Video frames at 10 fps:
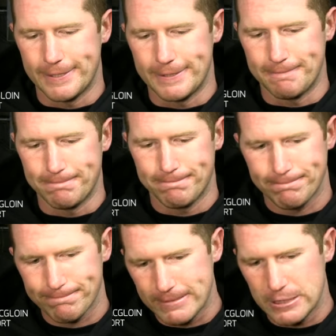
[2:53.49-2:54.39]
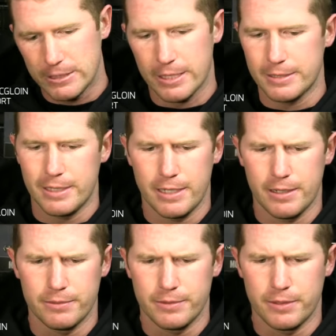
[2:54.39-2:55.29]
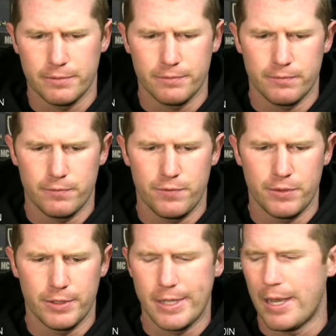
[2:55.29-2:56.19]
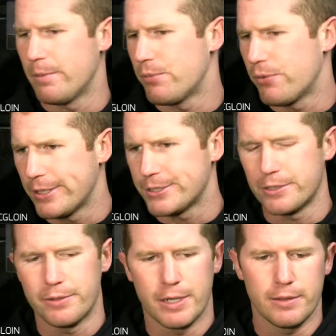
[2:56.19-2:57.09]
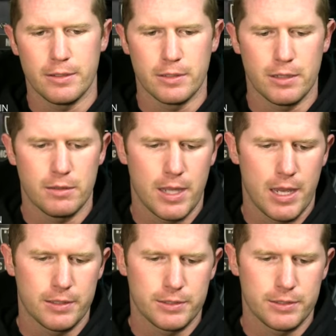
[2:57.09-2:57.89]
And like I said, I don't, feel any added pressure or anything like that.